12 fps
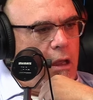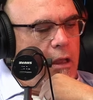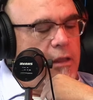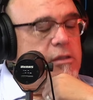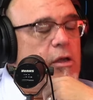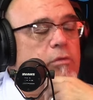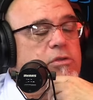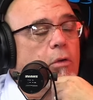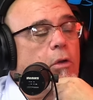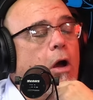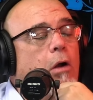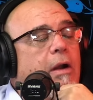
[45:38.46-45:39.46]
And so, so
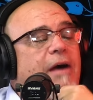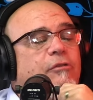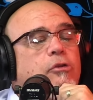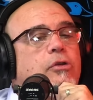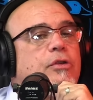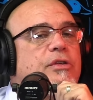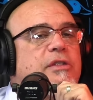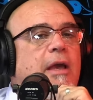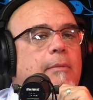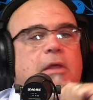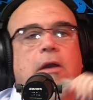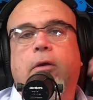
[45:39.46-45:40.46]
long rifles are the
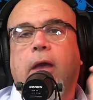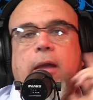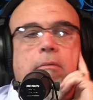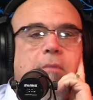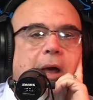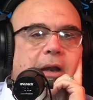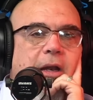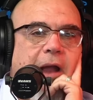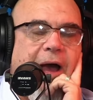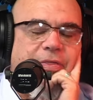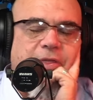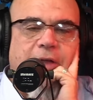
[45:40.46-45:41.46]
same then. Okay, I didn't.
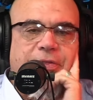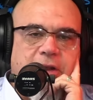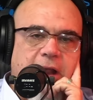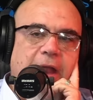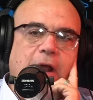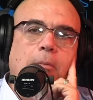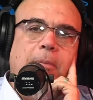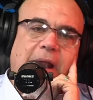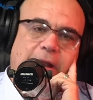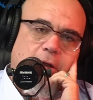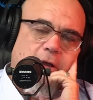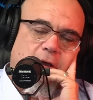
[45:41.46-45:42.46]
I thought that I know, but
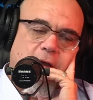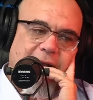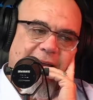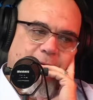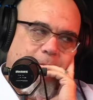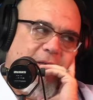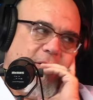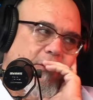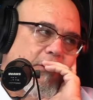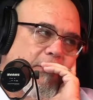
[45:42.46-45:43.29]
I knew you couldn't have a pistol.